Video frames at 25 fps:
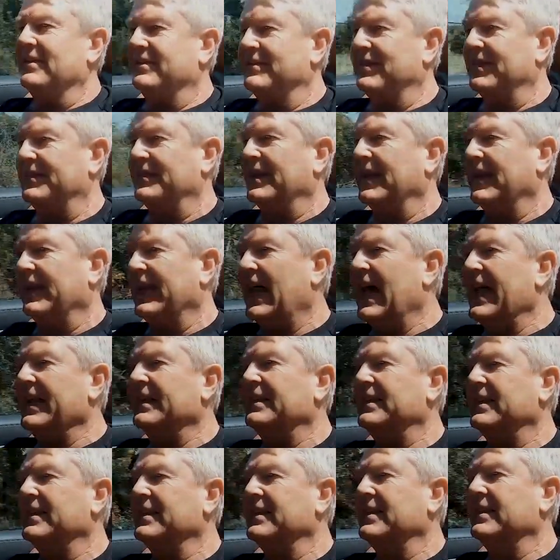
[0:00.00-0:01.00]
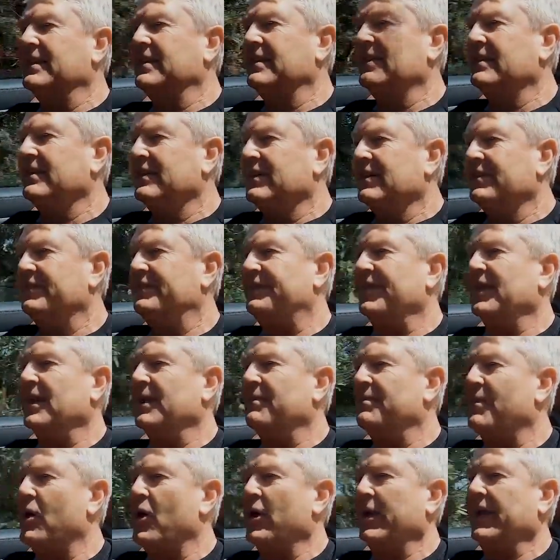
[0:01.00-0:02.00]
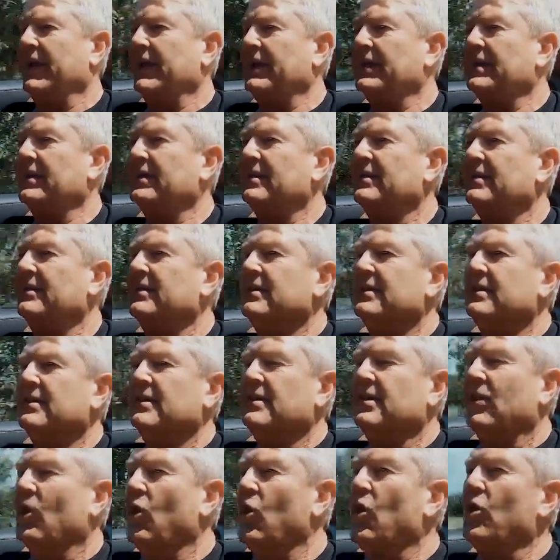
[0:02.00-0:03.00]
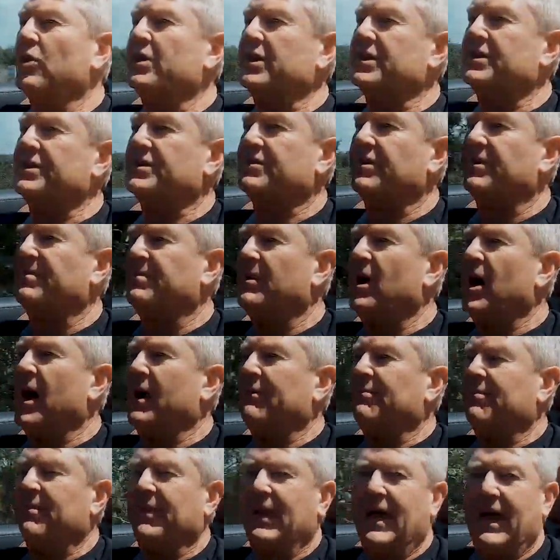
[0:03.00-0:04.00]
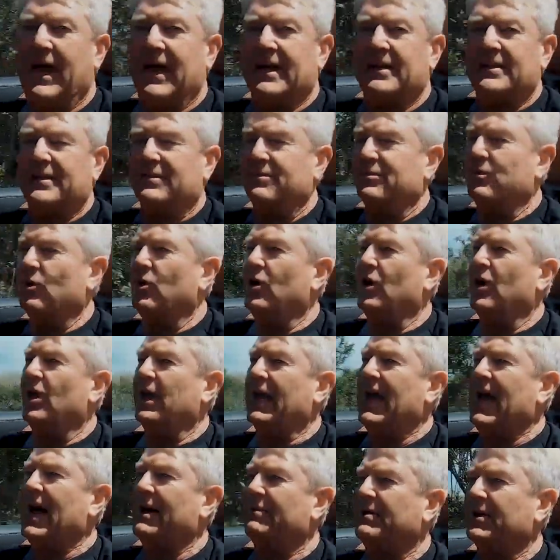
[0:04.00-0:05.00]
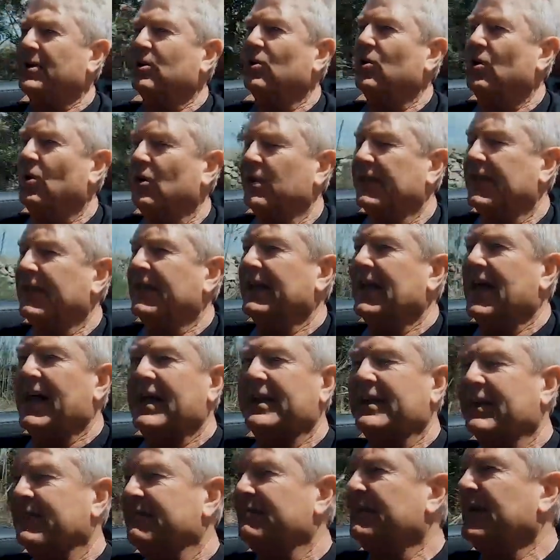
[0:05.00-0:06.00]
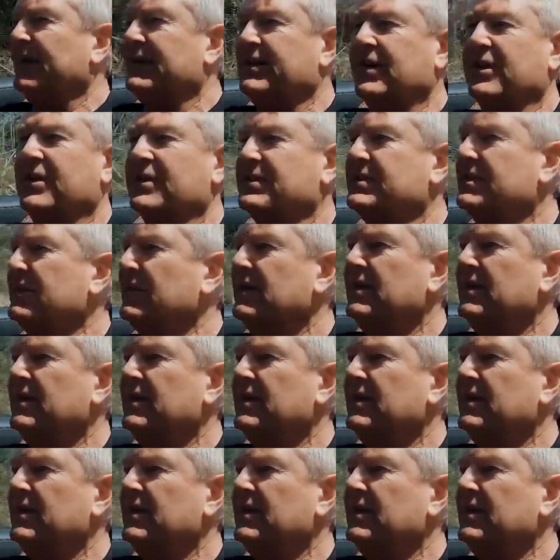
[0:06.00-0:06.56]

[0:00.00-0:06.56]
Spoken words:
that the London Philharmonic Orchestra might play at the Royal Albert Hall in London, because